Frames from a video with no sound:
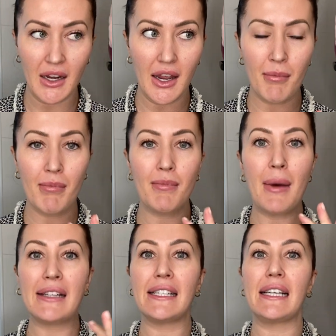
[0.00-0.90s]
It
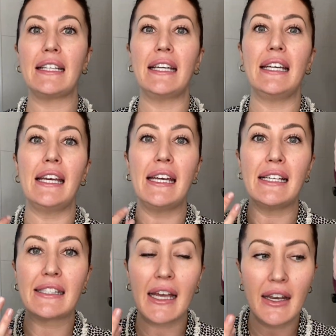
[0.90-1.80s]
basically
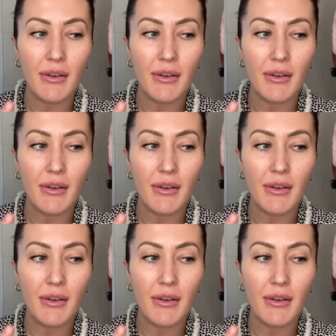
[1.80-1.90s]
is